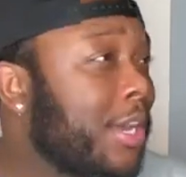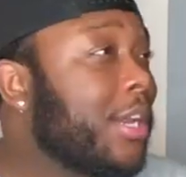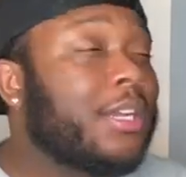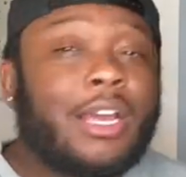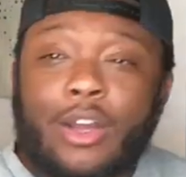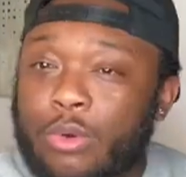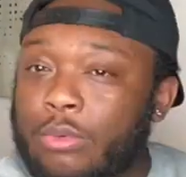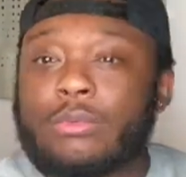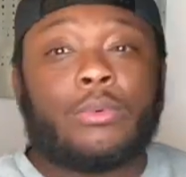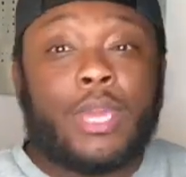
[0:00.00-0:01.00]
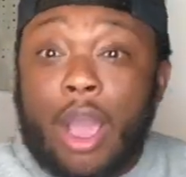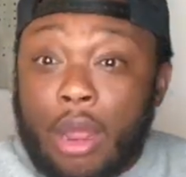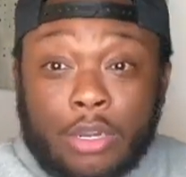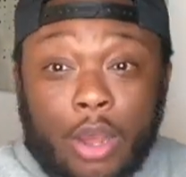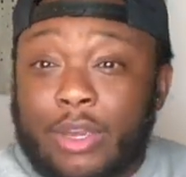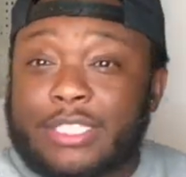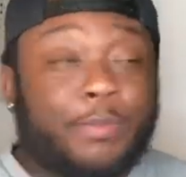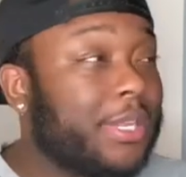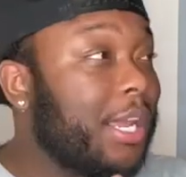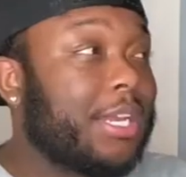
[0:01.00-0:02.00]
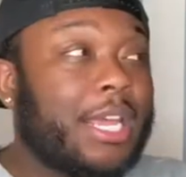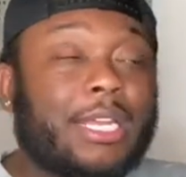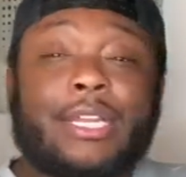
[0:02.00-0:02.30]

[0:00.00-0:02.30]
Now, we all know it's been like that.